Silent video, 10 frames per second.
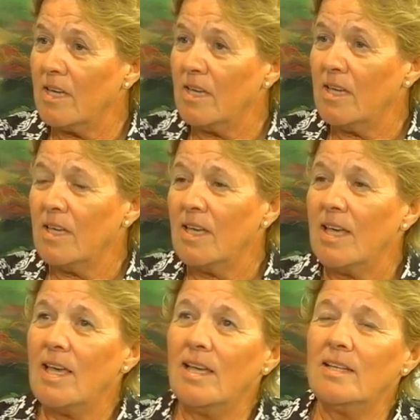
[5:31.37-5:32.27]
Wow.
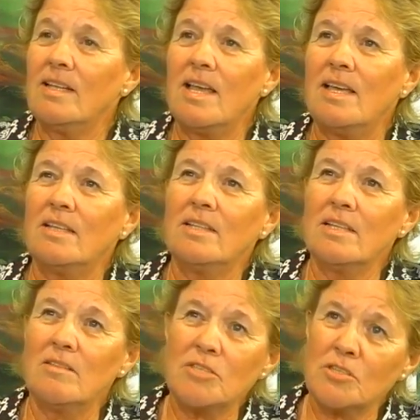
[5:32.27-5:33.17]
And and
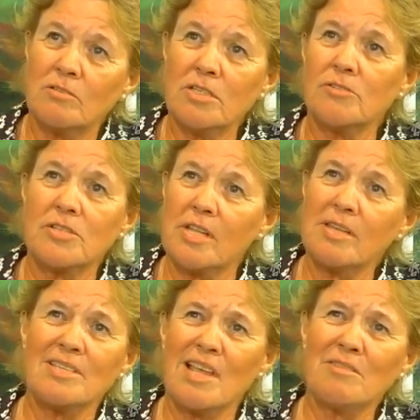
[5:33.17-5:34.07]
it was so interesting
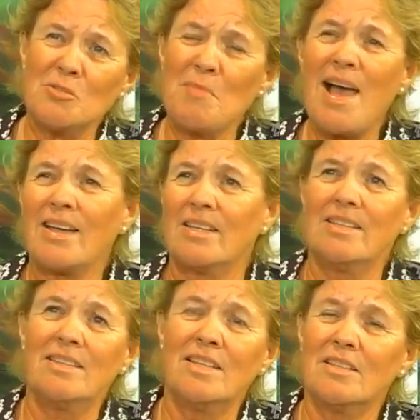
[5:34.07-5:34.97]
because that was back
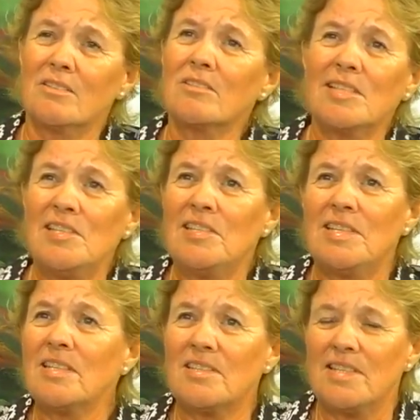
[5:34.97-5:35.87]
in the early
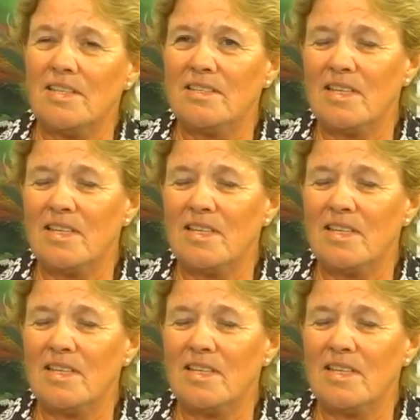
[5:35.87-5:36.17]
'60s,